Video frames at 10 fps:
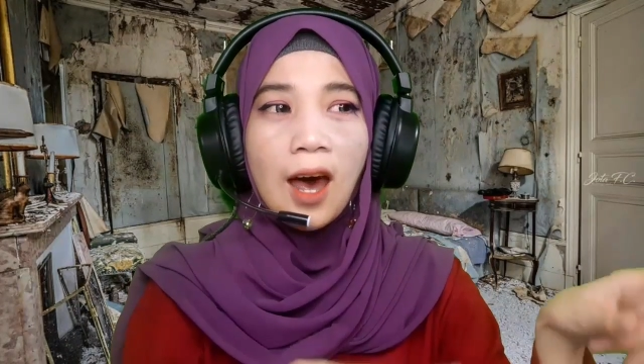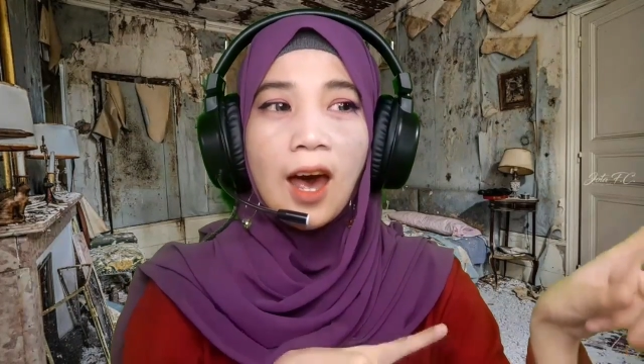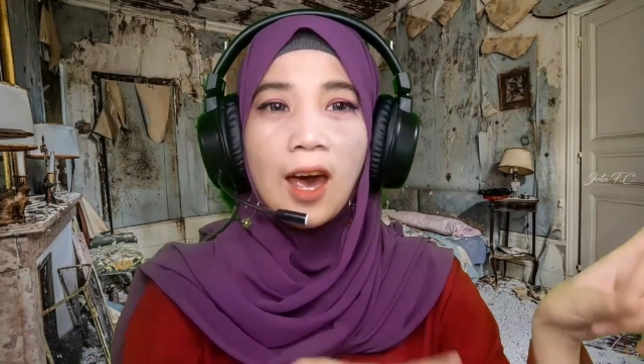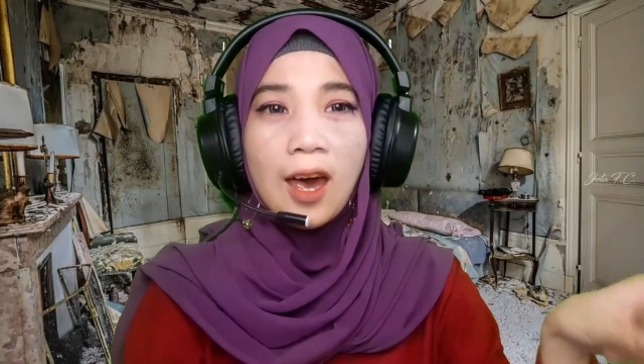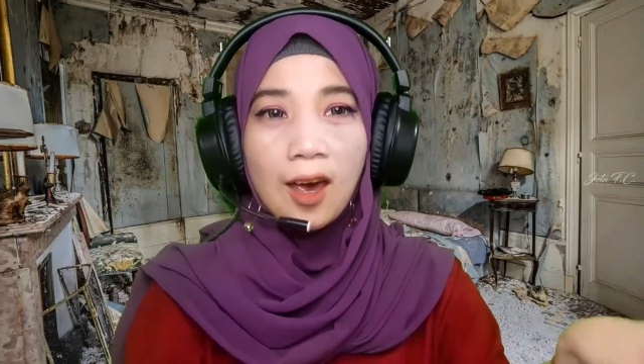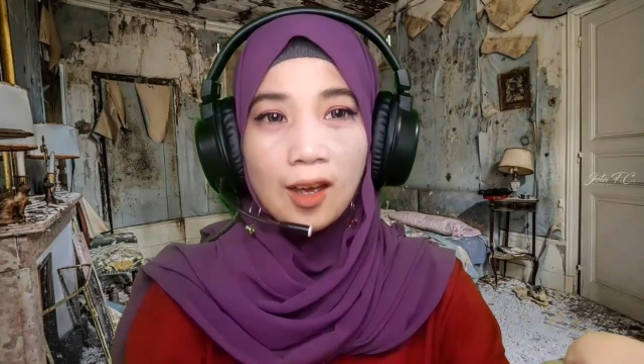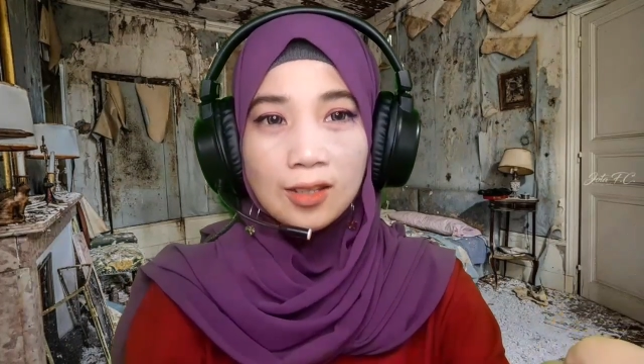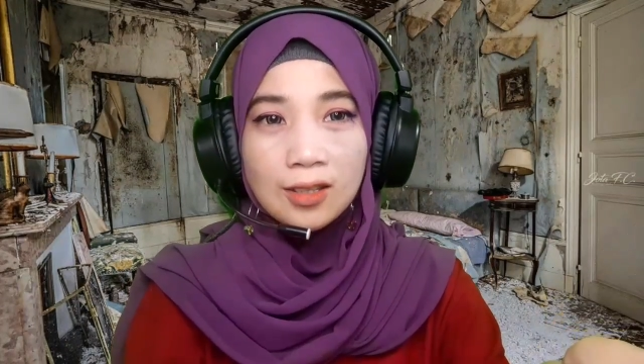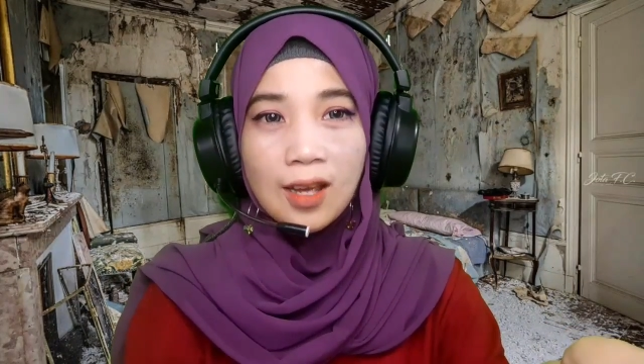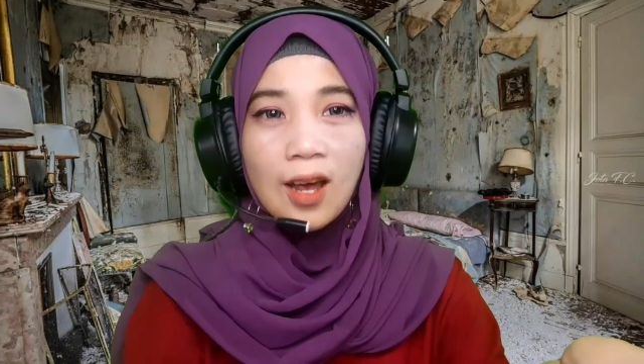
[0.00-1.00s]

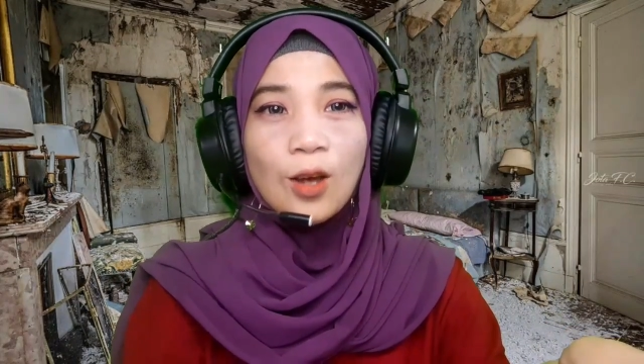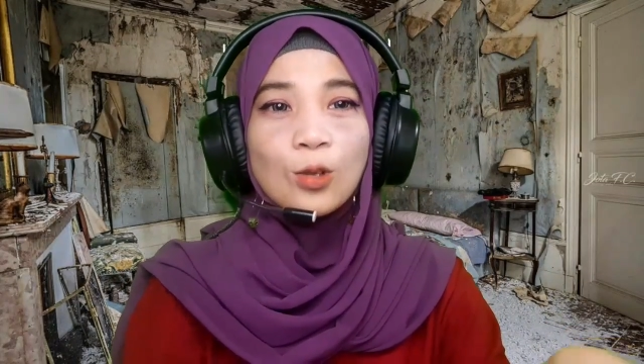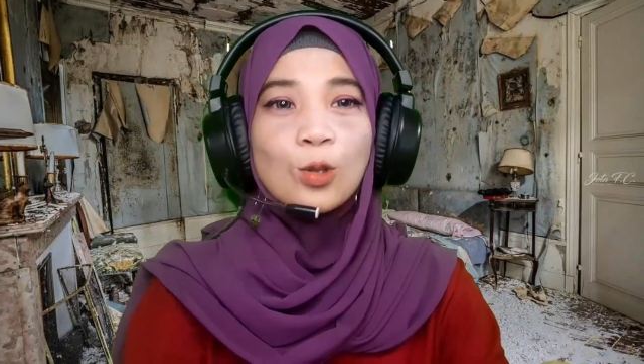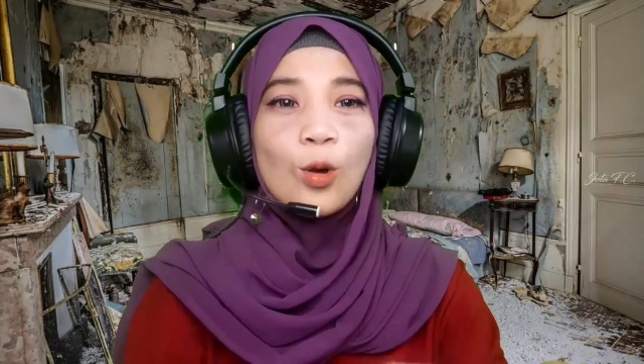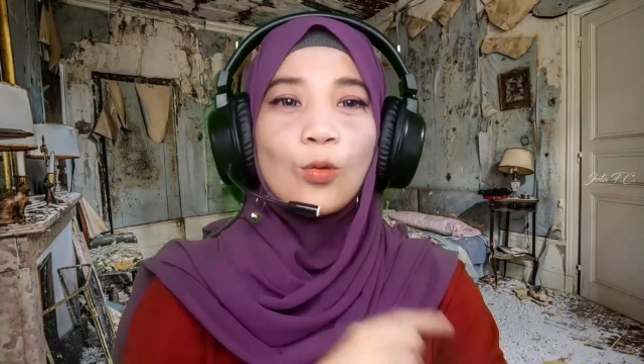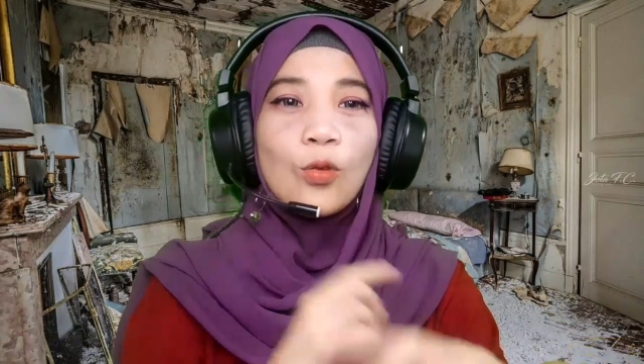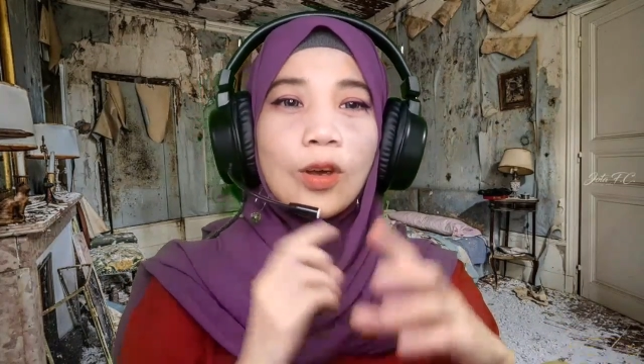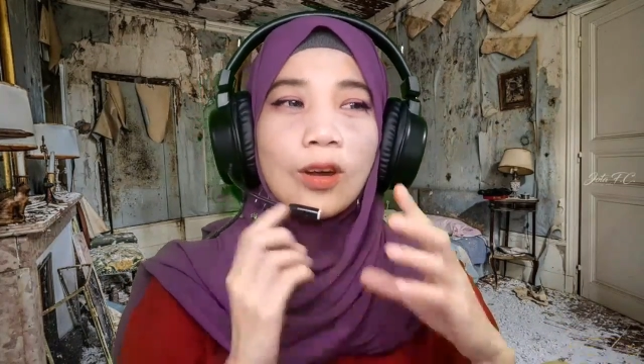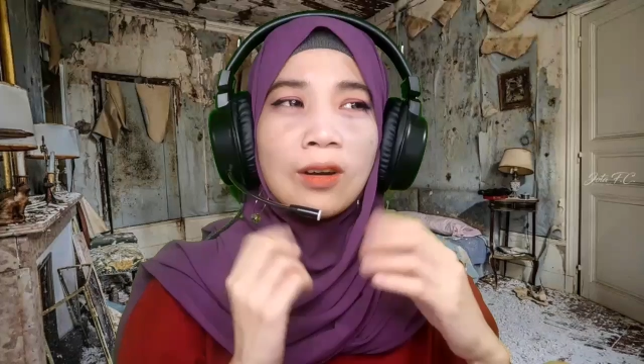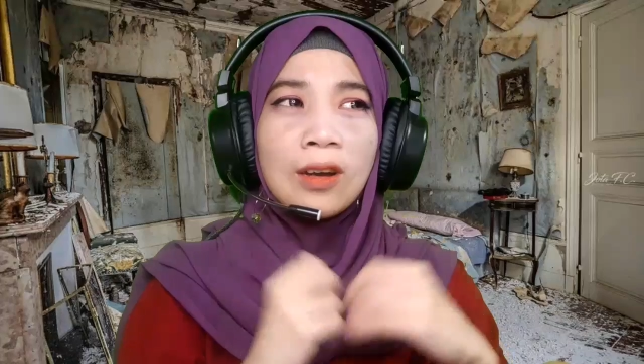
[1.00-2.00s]
Ahez so
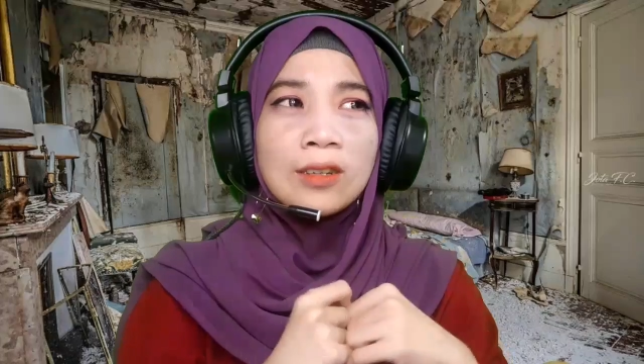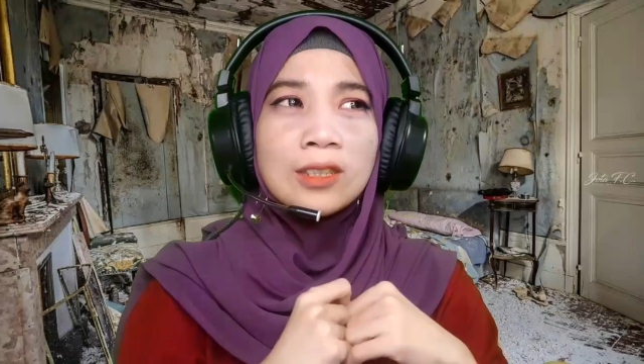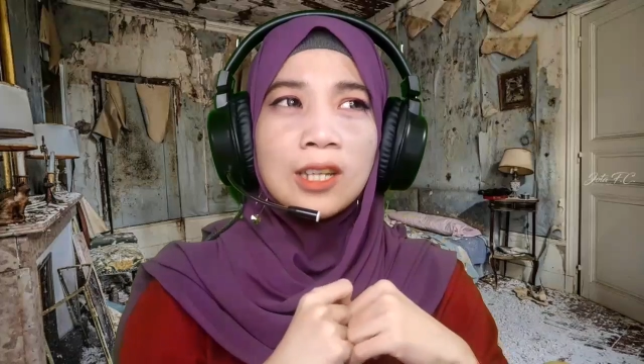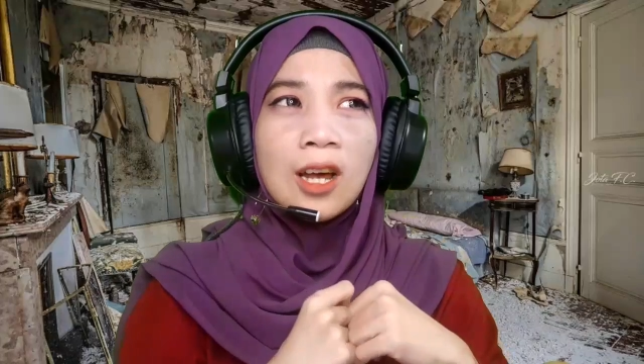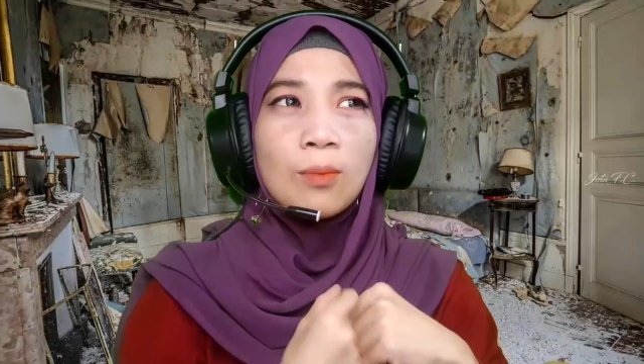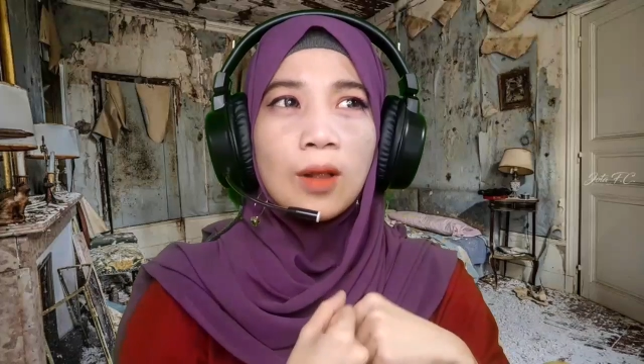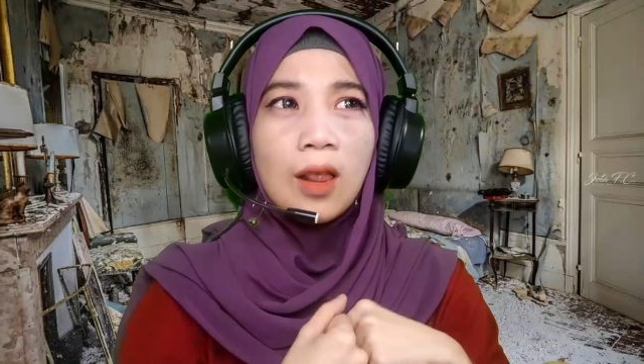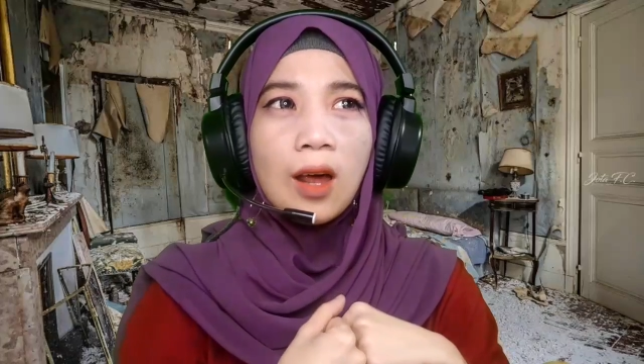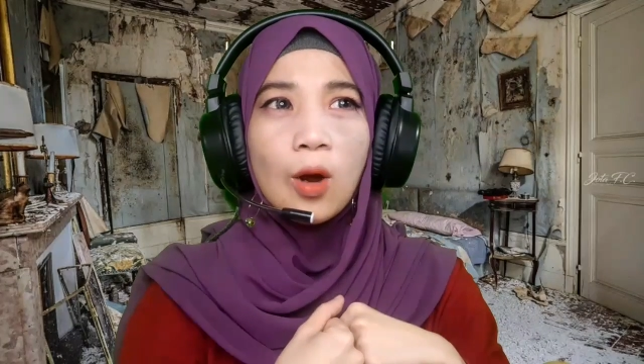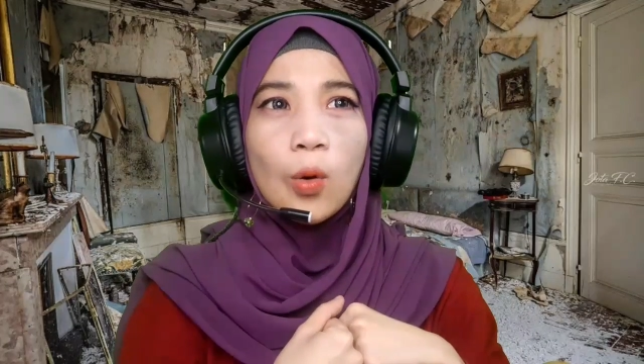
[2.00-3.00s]
very
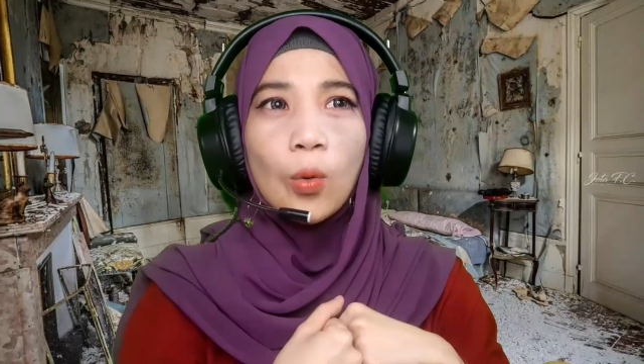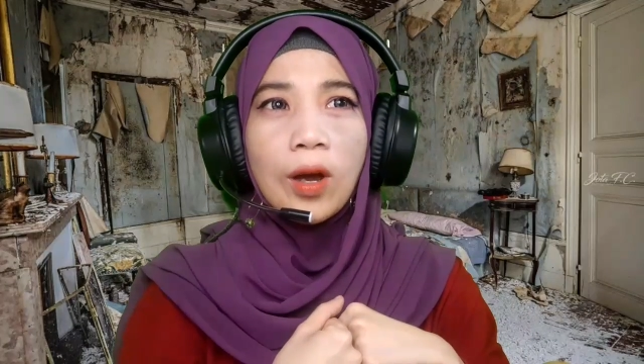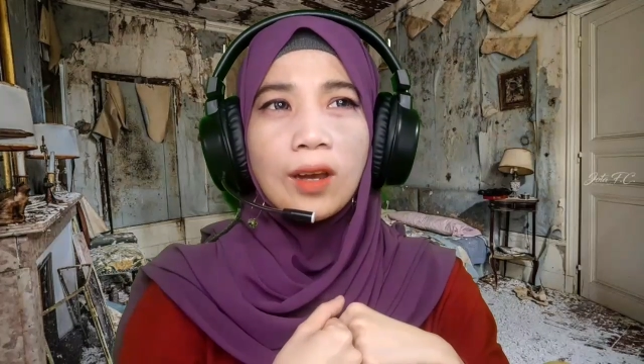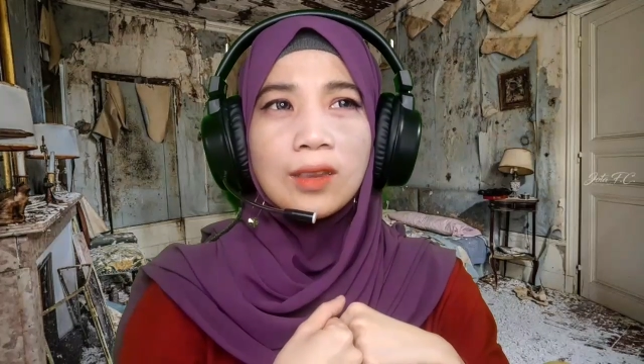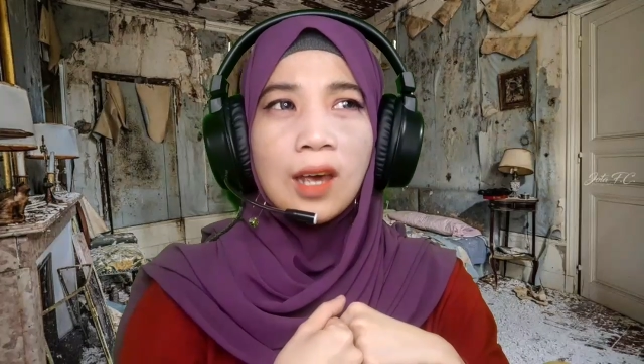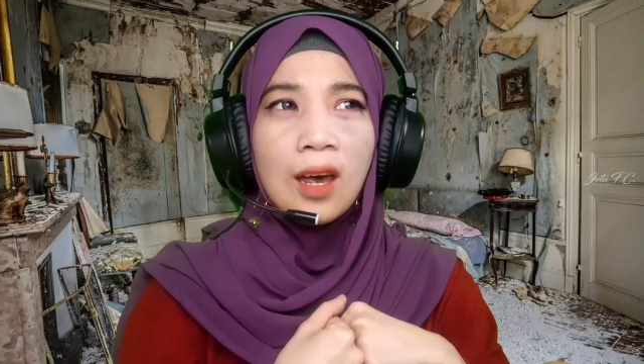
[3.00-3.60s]
similar with